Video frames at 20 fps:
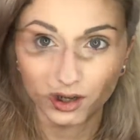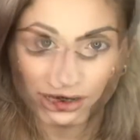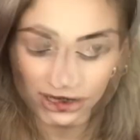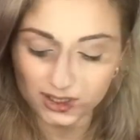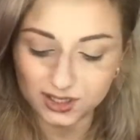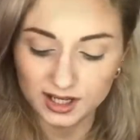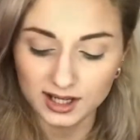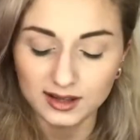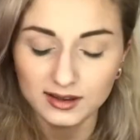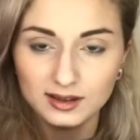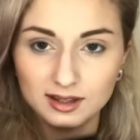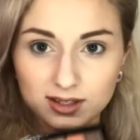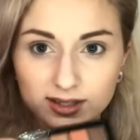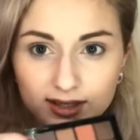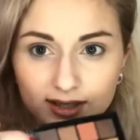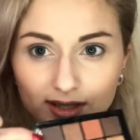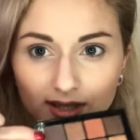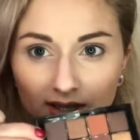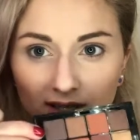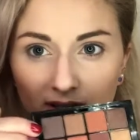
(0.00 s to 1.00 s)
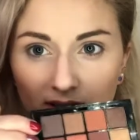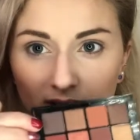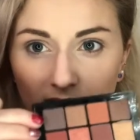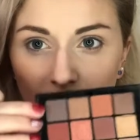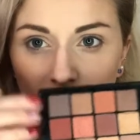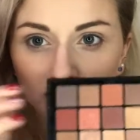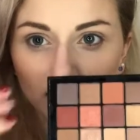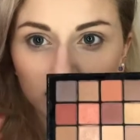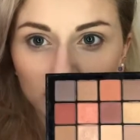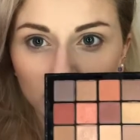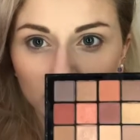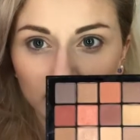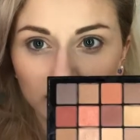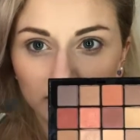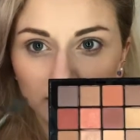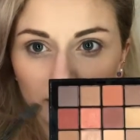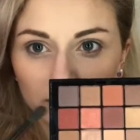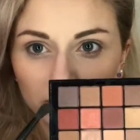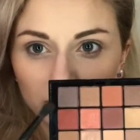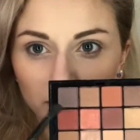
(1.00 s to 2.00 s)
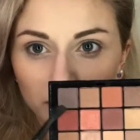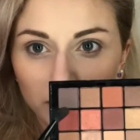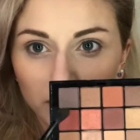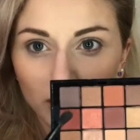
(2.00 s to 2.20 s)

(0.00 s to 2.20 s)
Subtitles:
I'm gonna take this kind of